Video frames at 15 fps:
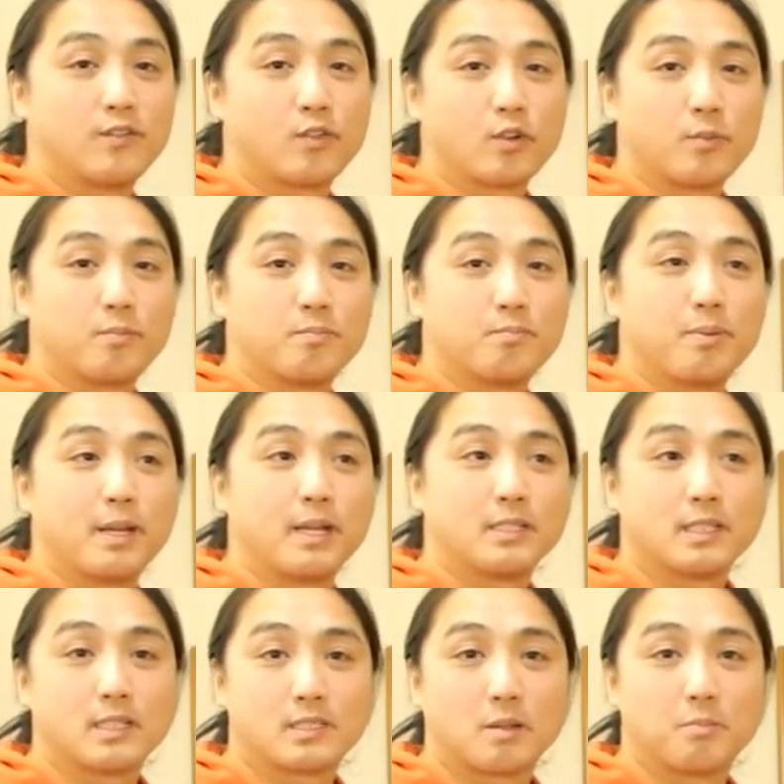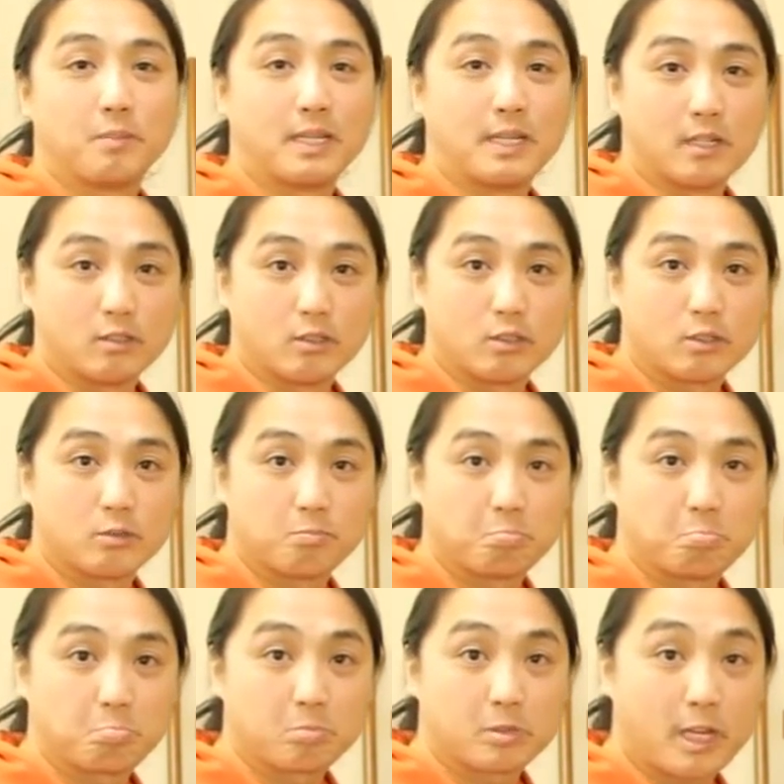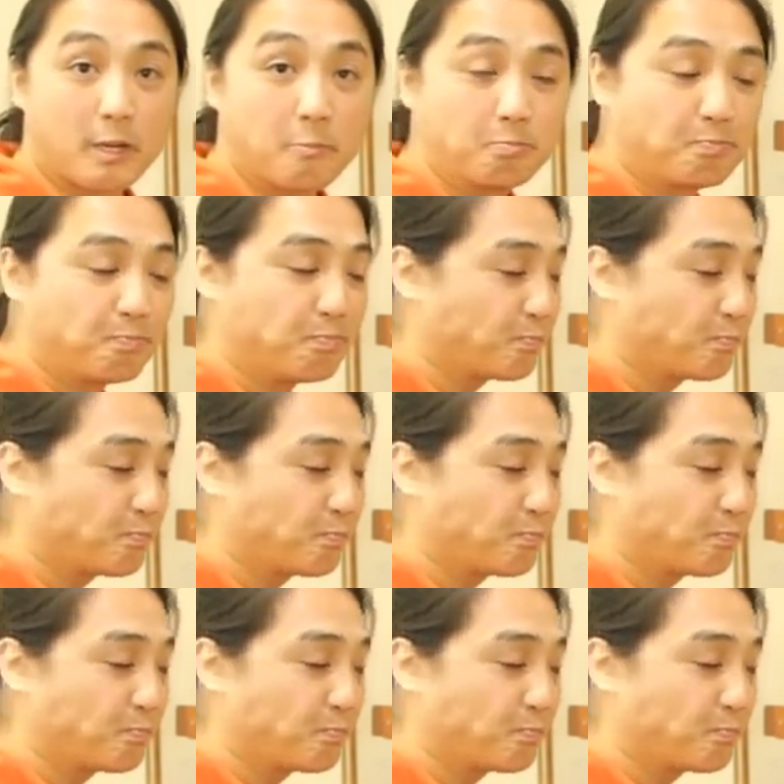for basics beginners. Okay?